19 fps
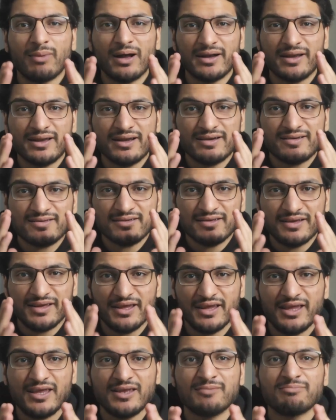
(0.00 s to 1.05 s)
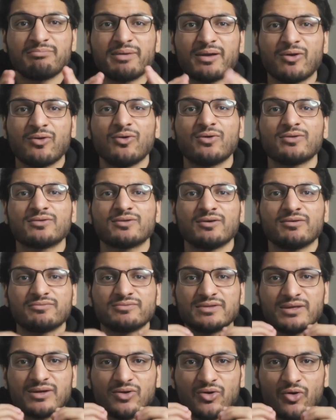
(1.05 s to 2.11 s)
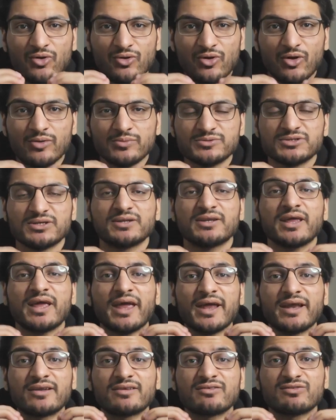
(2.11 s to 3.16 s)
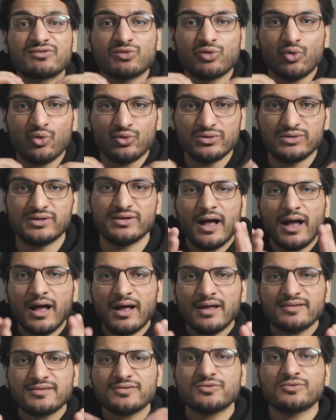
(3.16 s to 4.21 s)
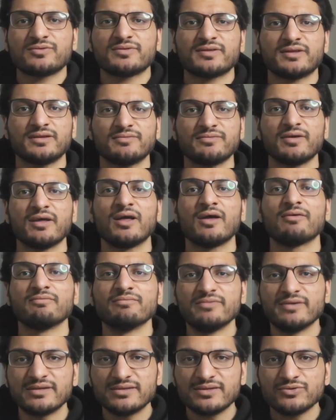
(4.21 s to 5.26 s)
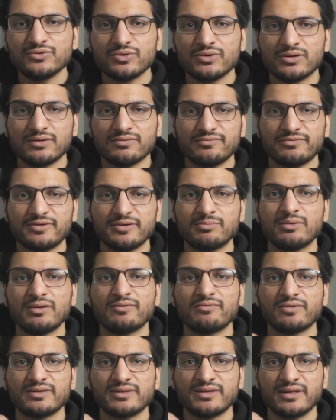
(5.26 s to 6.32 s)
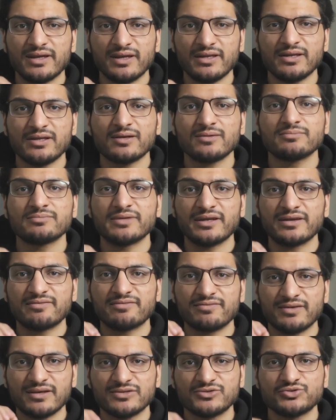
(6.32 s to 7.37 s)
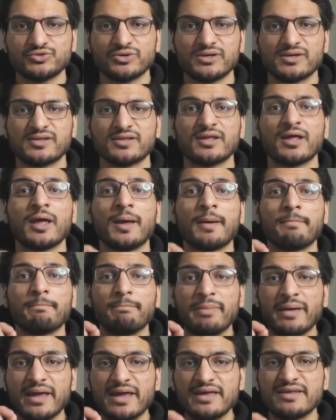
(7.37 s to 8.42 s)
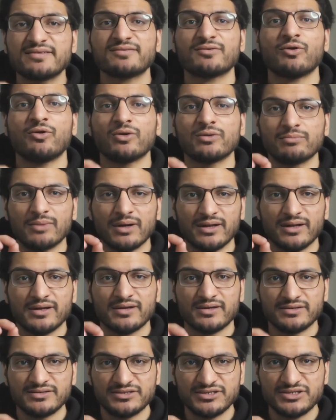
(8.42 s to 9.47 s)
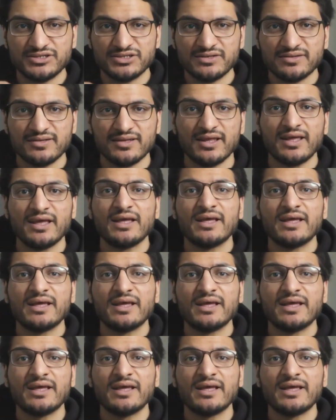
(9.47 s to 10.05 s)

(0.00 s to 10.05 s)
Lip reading: market's gain because of the call option it sold. Ask yourself whether you're comfortable with income that fluctuates based on market conditions.